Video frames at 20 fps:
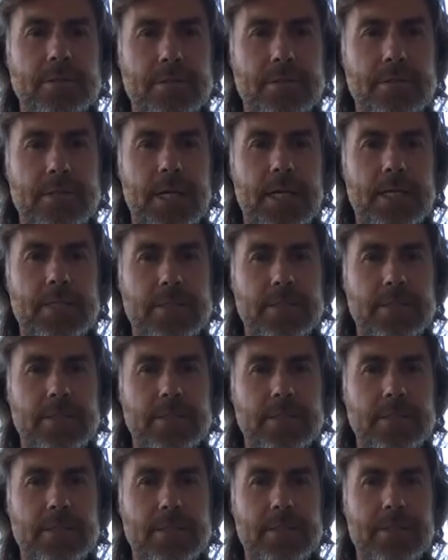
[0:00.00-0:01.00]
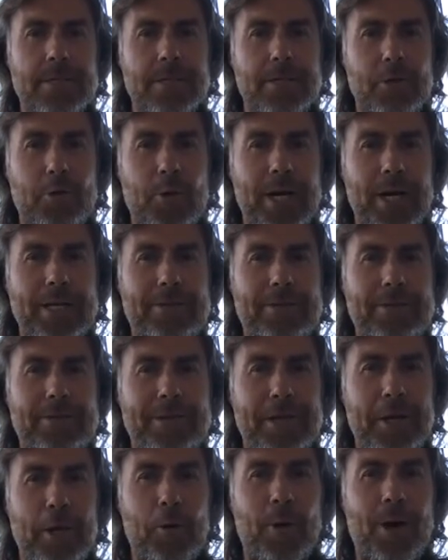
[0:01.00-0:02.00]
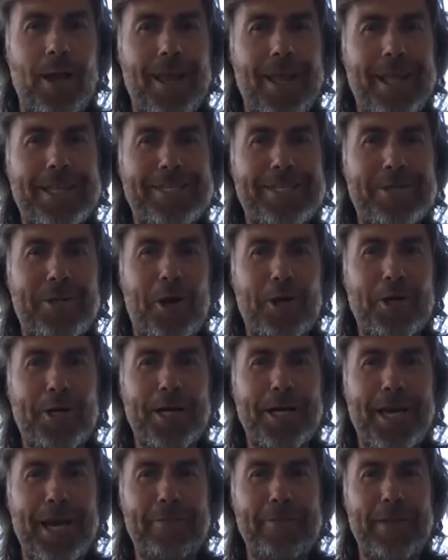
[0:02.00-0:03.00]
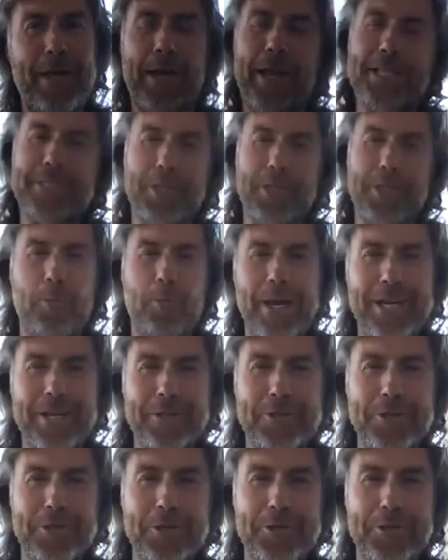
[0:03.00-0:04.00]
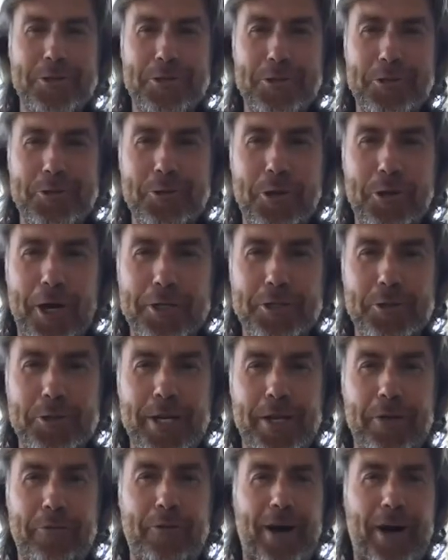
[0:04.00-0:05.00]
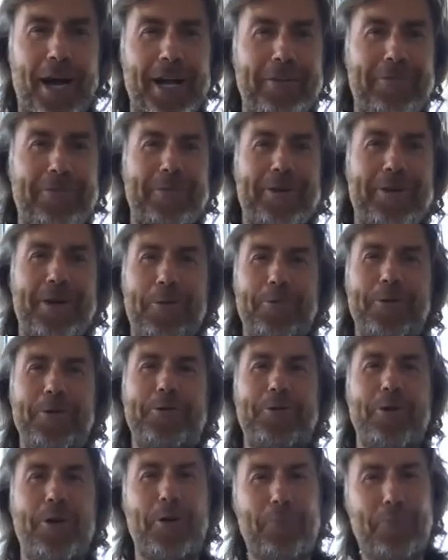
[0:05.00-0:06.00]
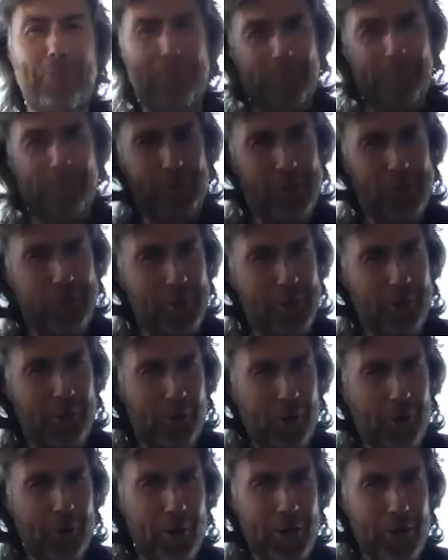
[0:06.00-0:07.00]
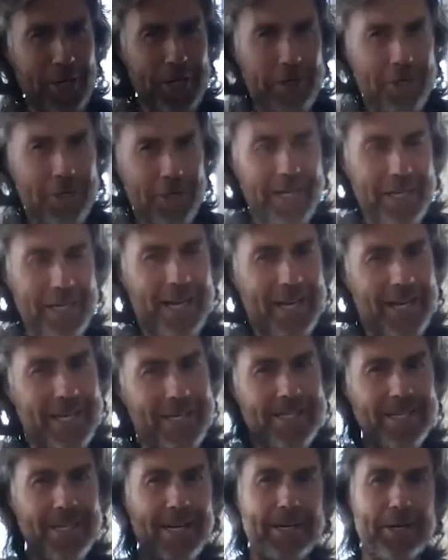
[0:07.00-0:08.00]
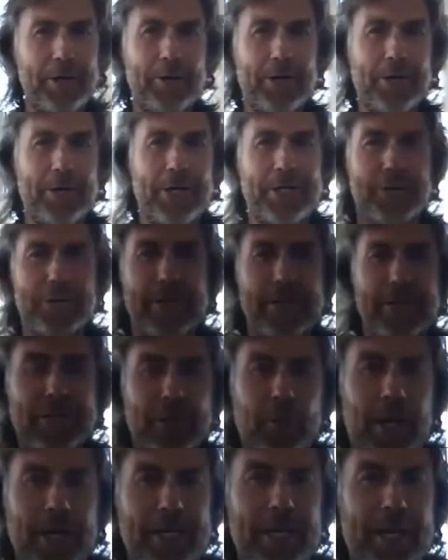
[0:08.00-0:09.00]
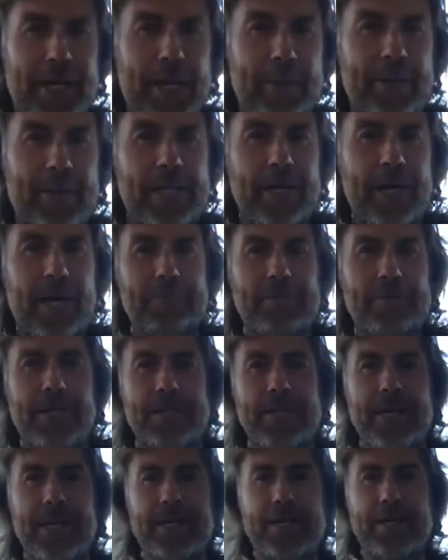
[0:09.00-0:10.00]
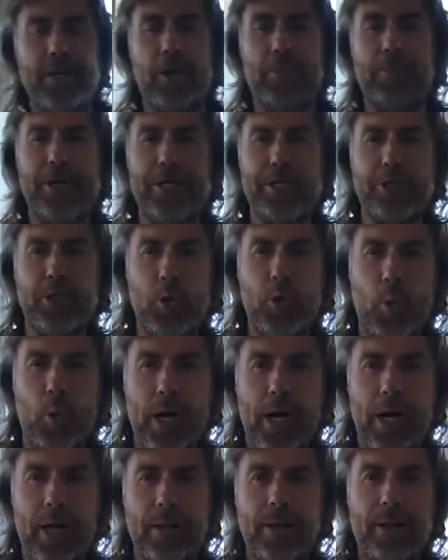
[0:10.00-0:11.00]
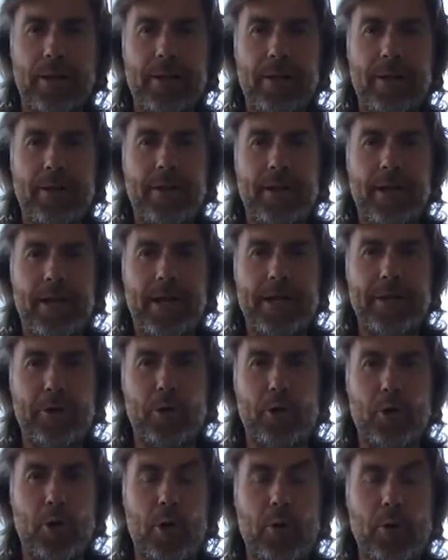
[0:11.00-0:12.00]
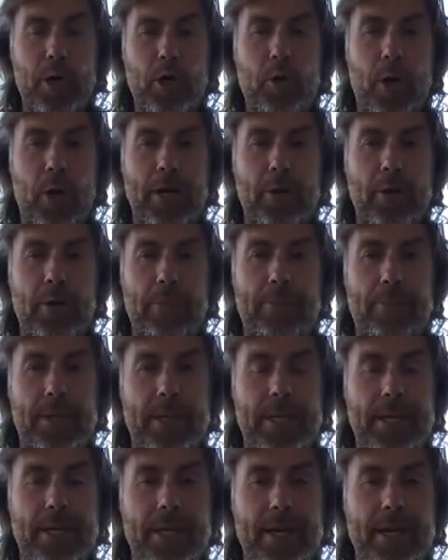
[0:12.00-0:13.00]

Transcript: Yeah. Great. Well, let's talk again then. Let's not wait until 2025. We'll talk for sure earlier than that. I know that it's quite dynamic times and the company is doing well and you're growing quite rapidly,